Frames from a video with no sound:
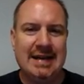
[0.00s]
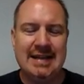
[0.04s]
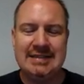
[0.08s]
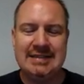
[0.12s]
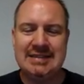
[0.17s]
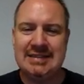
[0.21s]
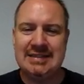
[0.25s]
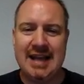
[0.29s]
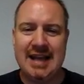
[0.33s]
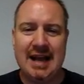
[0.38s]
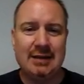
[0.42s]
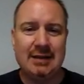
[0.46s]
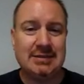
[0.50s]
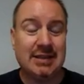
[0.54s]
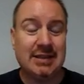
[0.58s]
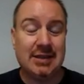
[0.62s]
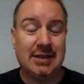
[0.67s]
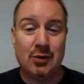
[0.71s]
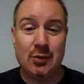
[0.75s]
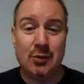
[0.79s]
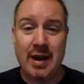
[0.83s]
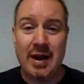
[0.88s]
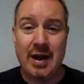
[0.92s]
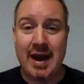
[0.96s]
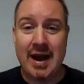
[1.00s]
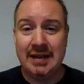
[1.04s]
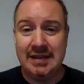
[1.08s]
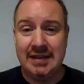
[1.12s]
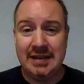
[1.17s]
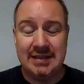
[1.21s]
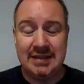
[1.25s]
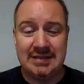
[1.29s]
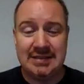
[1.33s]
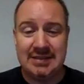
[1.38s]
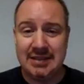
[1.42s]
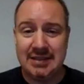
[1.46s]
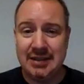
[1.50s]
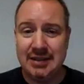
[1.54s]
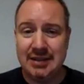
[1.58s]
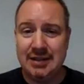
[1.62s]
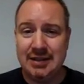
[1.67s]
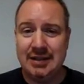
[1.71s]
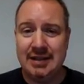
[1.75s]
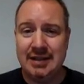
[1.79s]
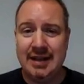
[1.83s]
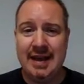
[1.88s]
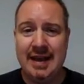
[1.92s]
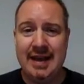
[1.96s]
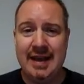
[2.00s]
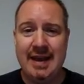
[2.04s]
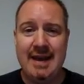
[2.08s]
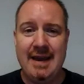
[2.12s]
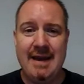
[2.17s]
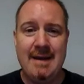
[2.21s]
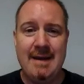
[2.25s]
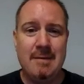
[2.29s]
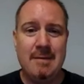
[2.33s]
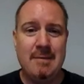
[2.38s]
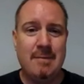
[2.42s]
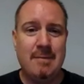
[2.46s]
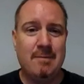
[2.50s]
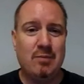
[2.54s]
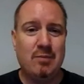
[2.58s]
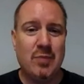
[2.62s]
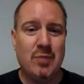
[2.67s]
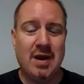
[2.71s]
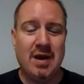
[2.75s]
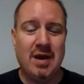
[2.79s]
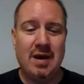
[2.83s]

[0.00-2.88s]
It sounds like a great idea still, and